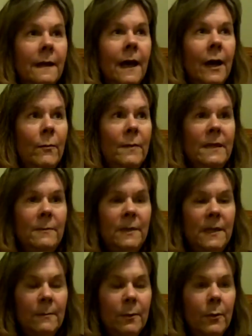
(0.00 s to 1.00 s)
how many
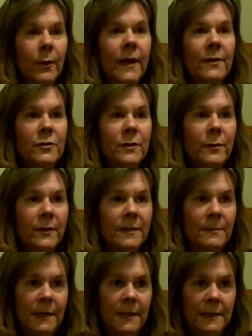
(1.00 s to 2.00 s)
people were actually going
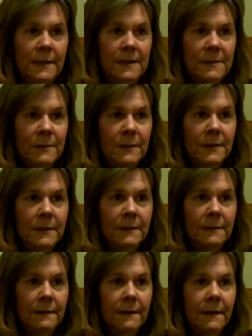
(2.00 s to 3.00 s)
to be in this building.